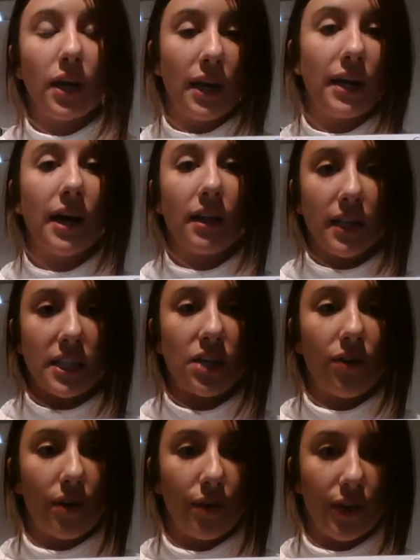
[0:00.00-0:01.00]
in our
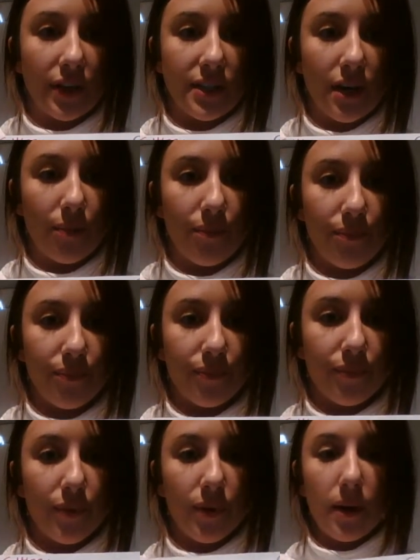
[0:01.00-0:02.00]
literary retell.
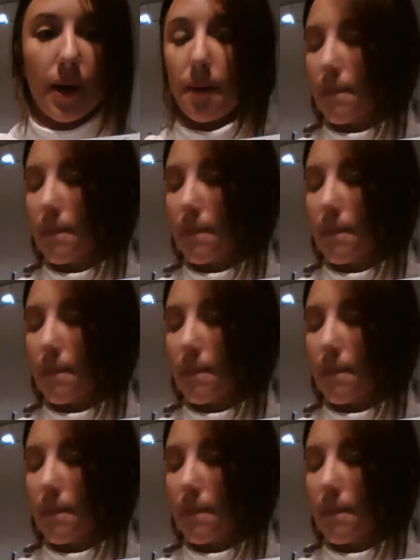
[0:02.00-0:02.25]
Okay.